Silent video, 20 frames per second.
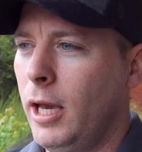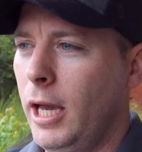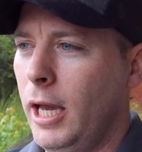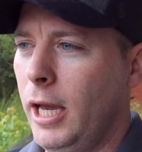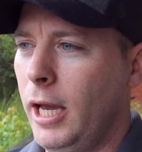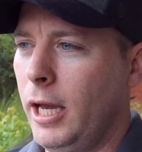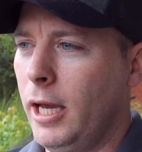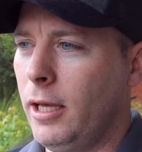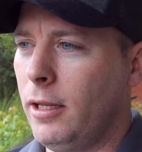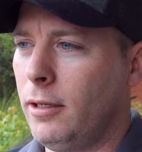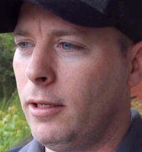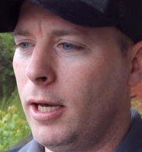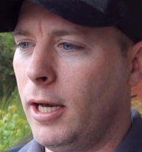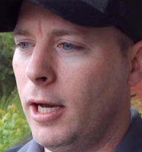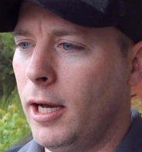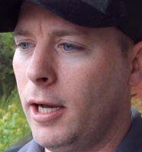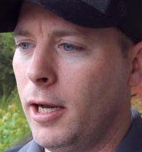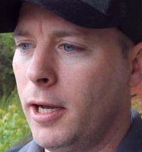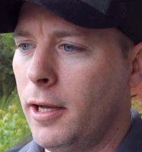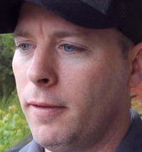And,
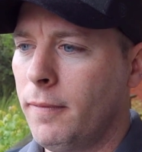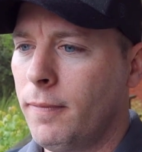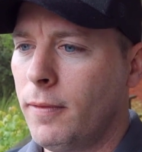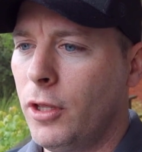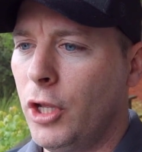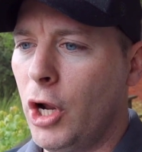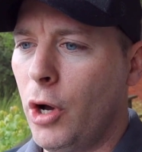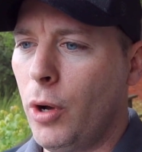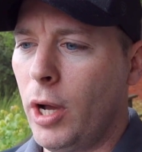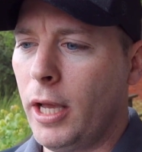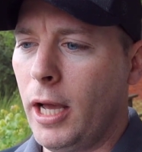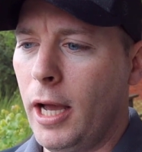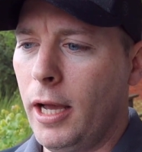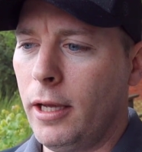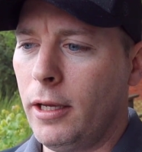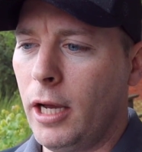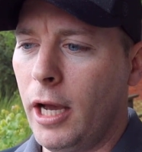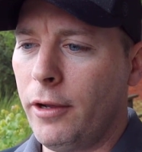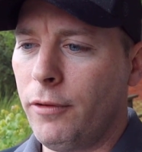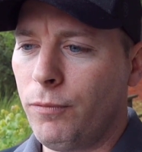you know,
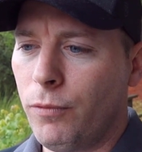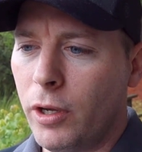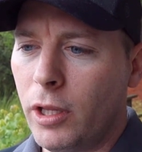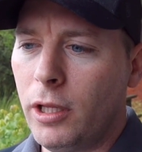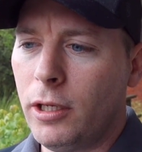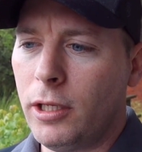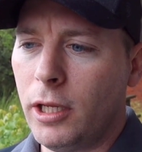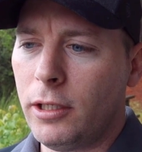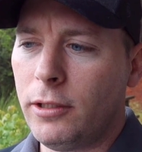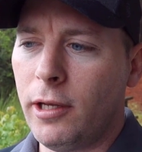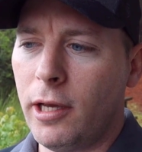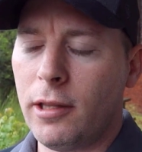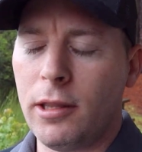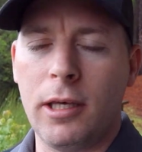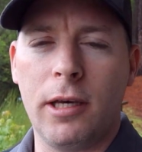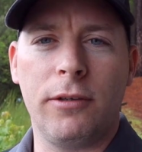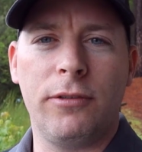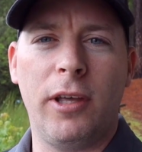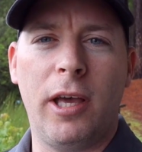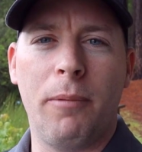I really did take
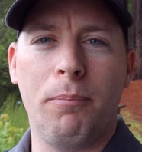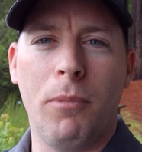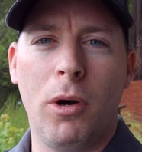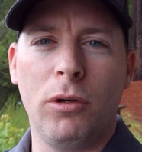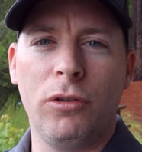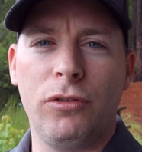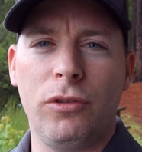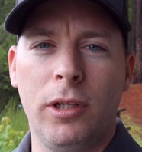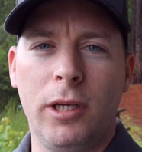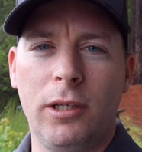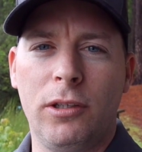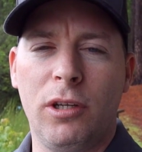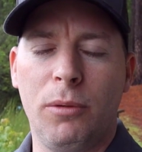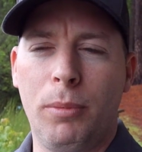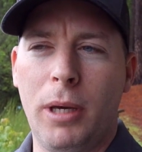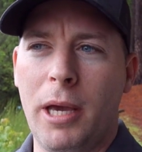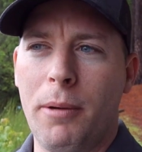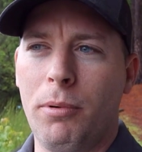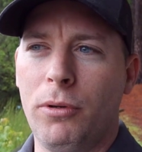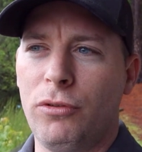the exam mostly to
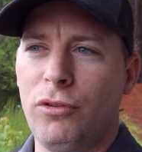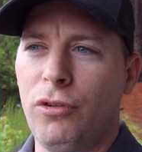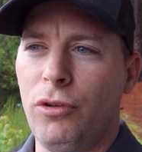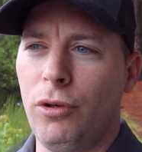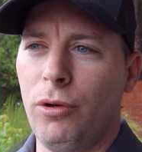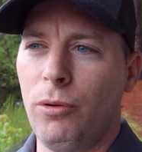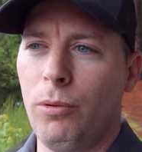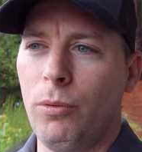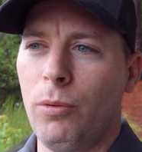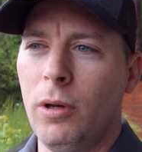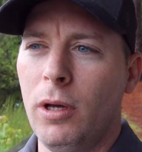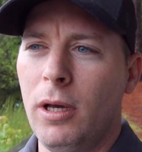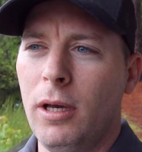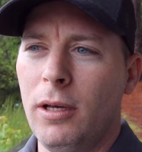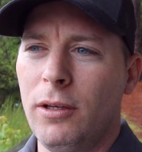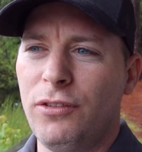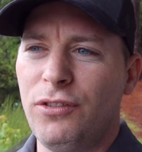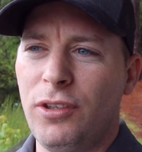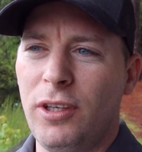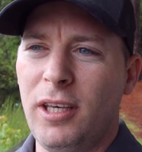be able to
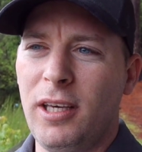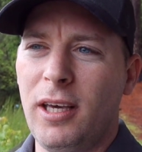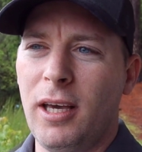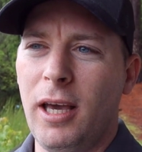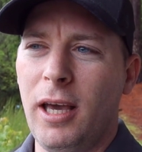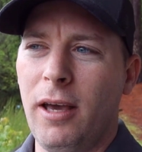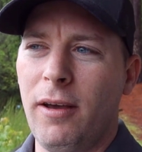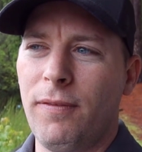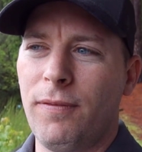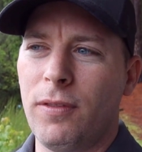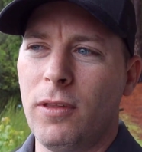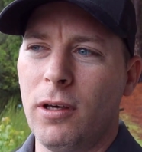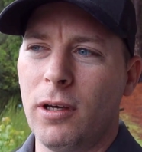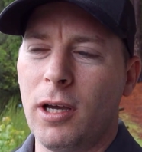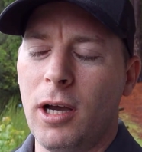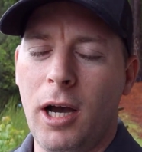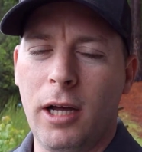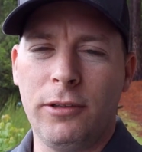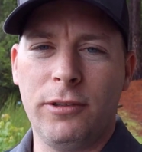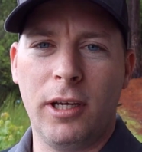see if the
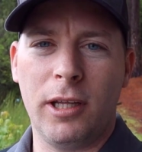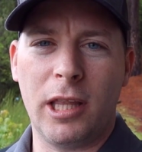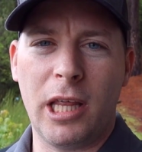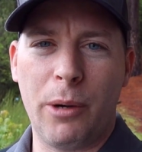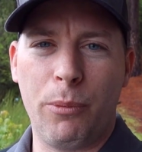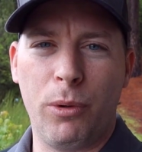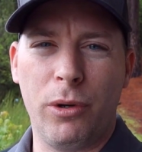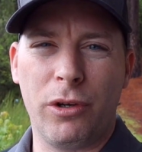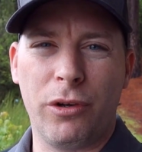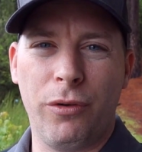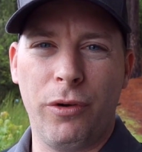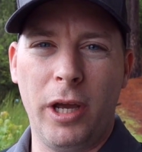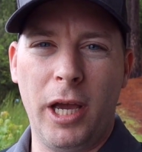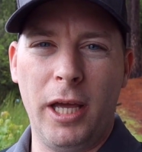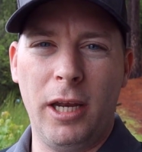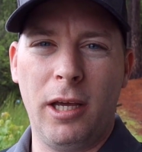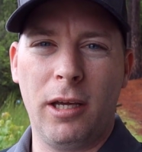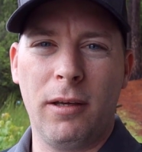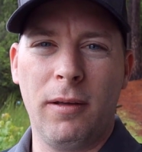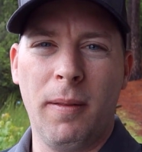content that we're
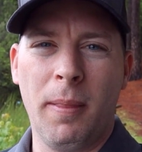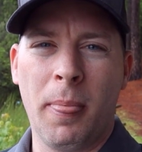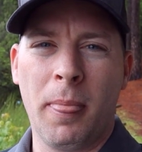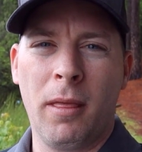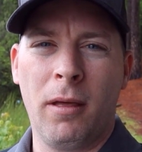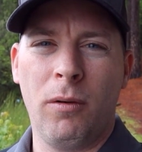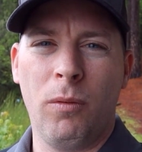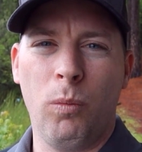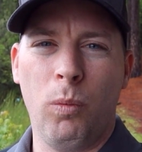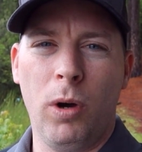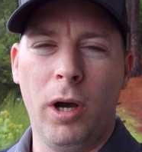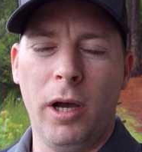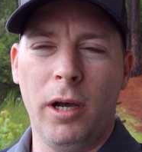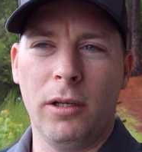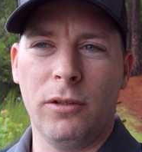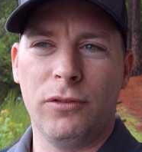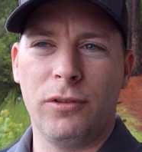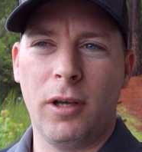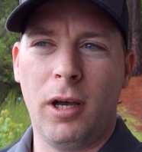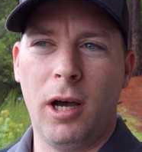creating
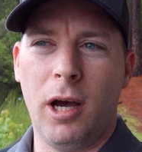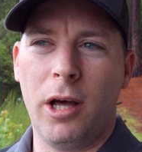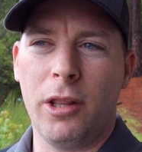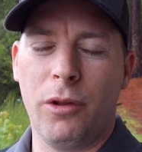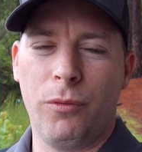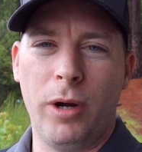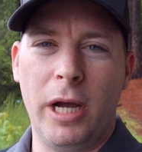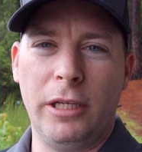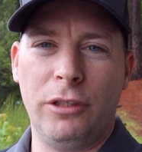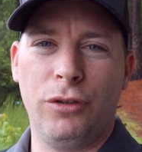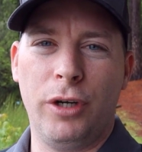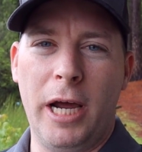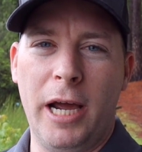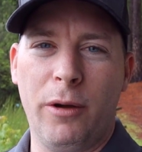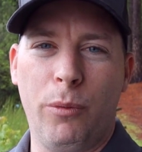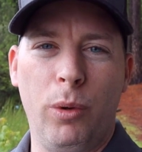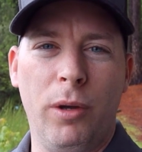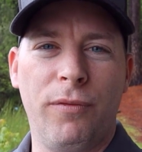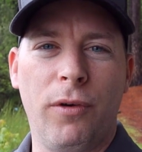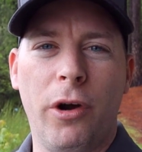was on the right
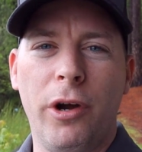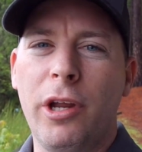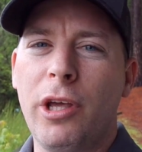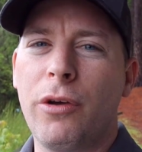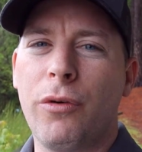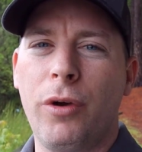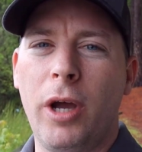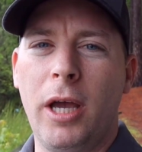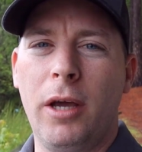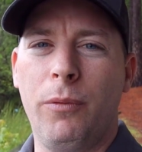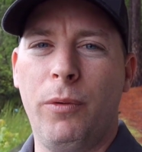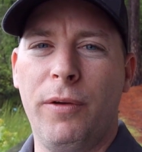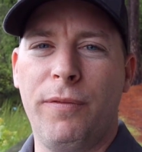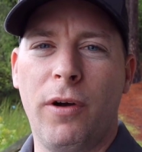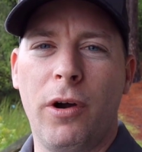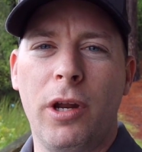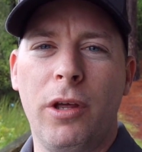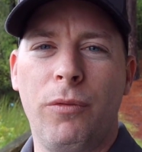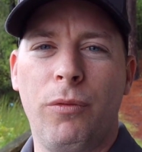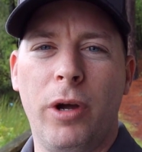track. We've
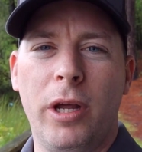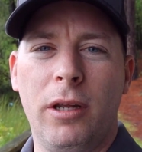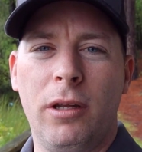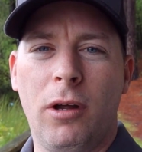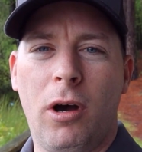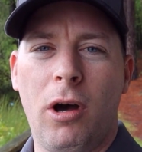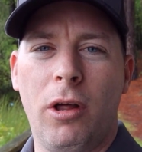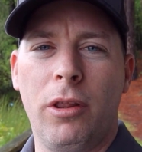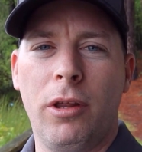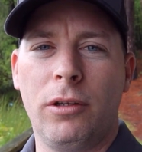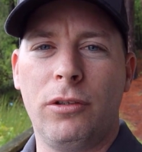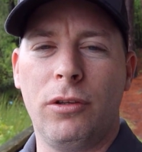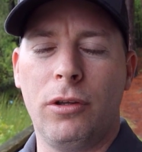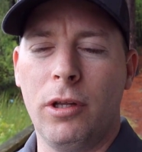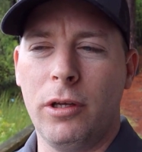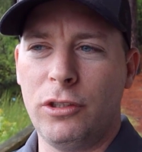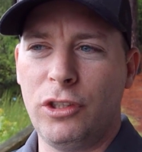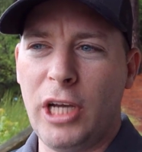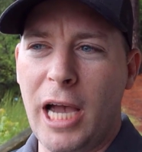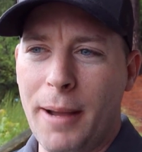already written all
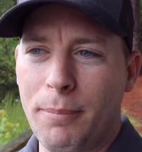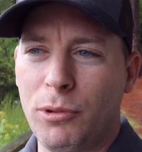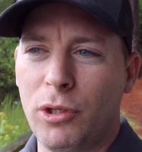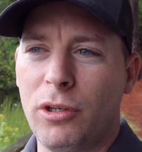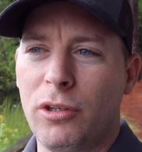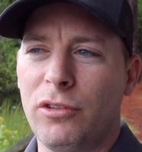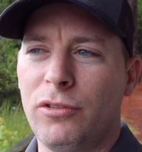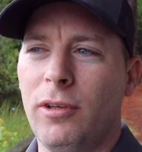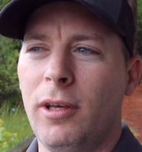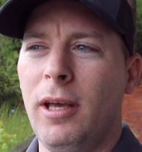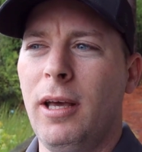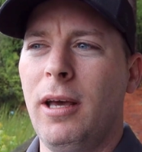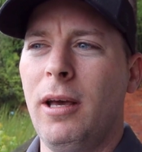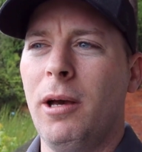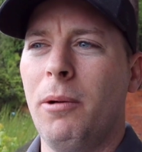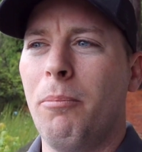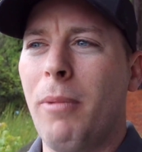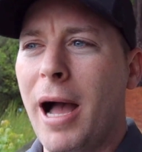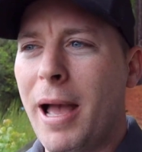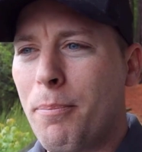the chapters.
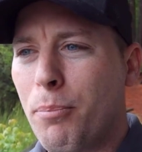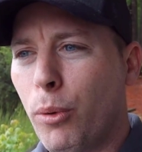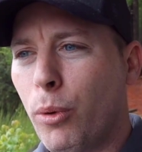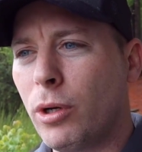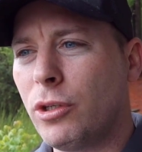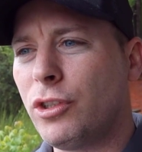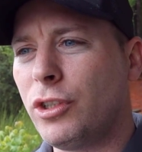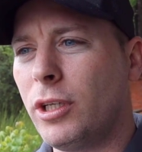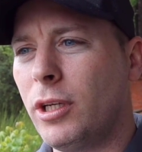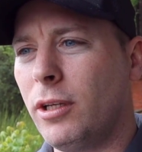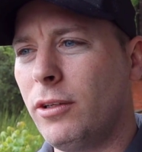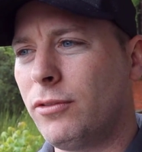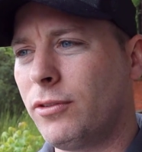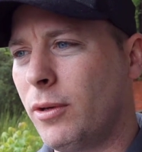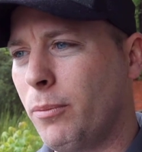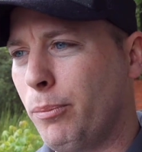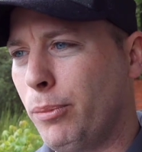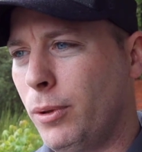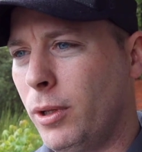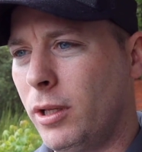My portion is
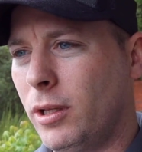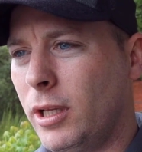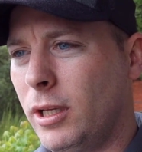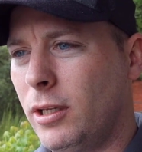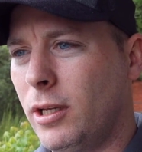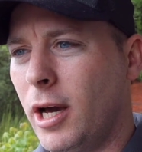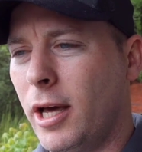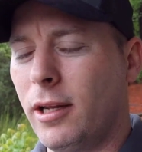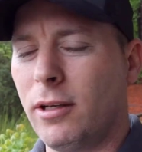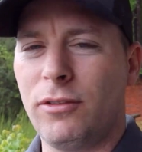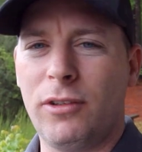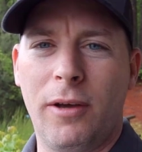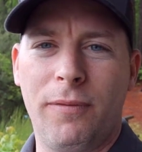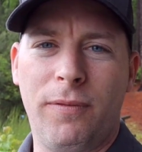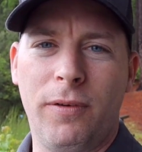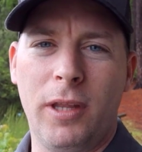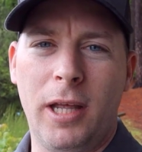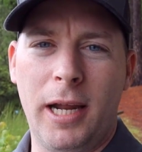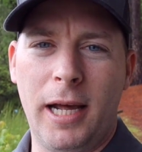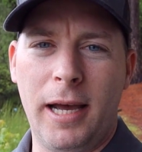completely done,
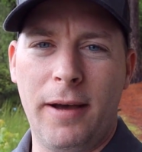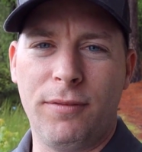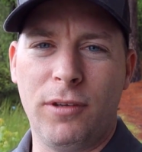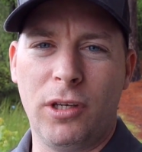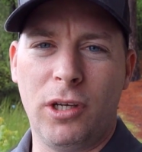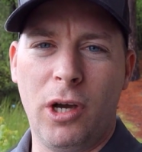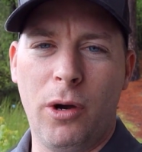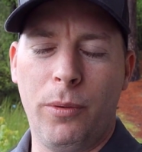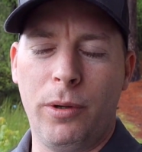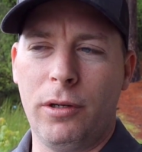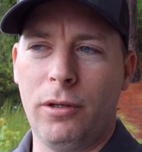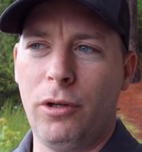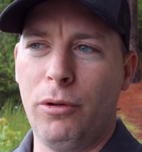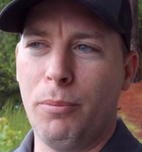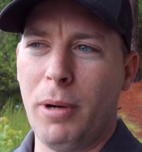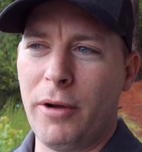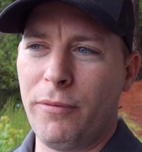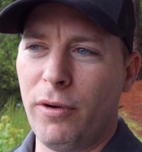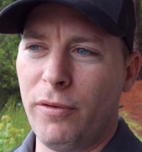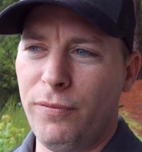except for that I have to go and do
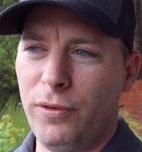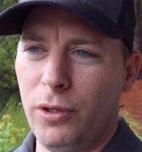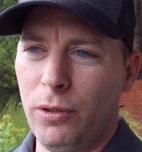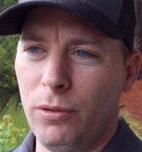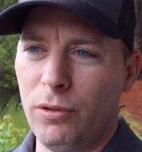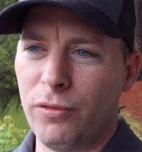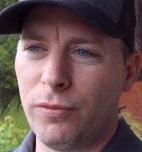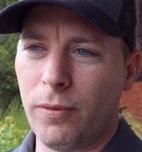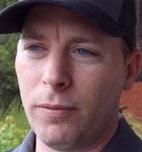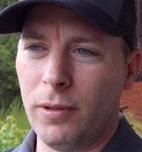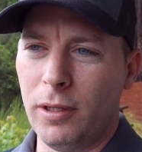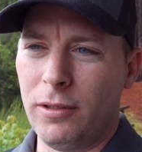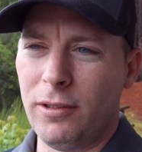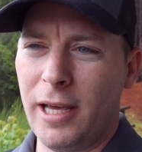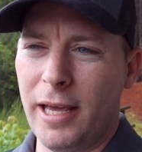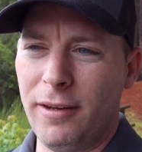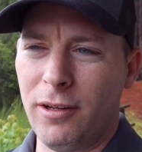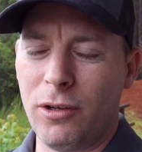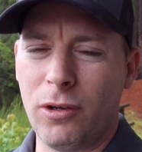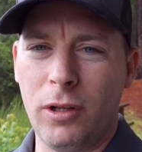my reviews from the
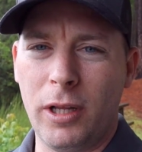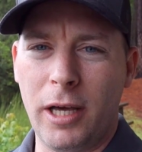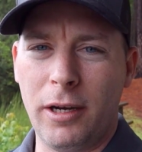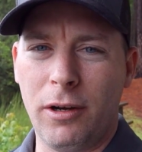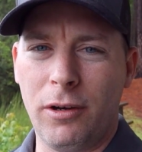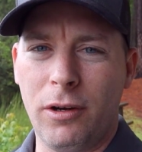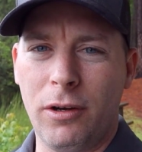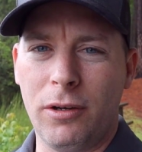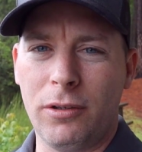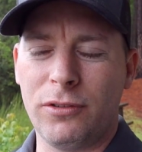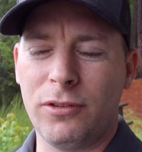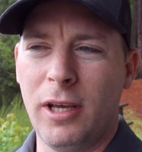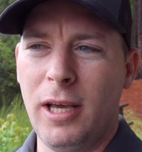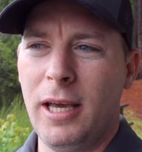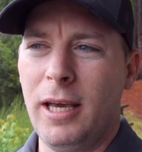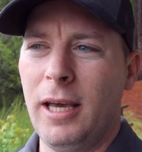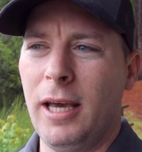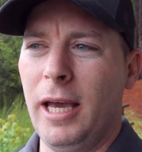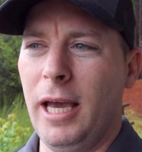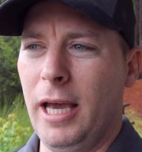technical editors
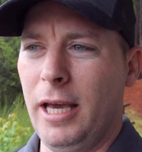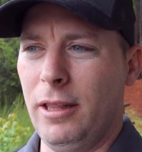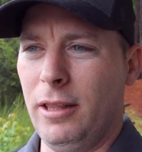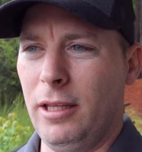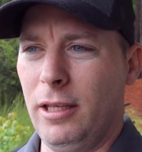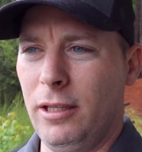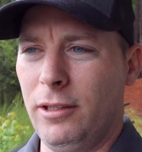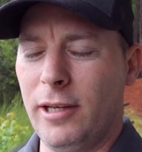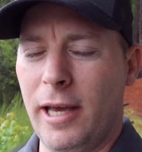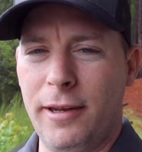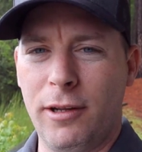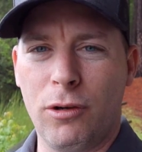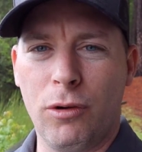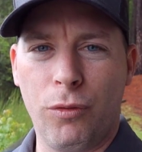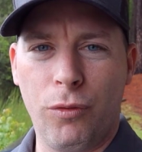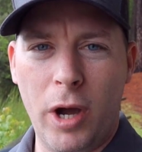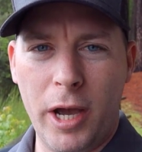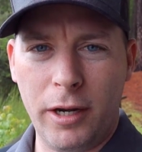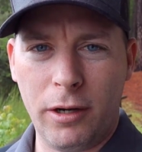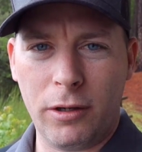and the
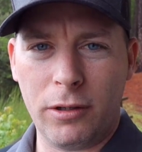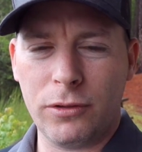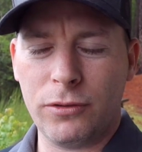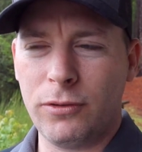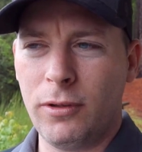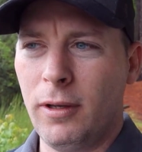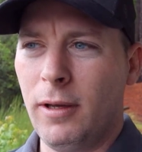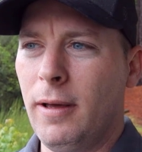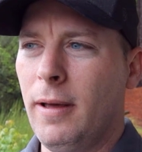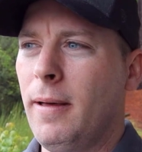technical writers.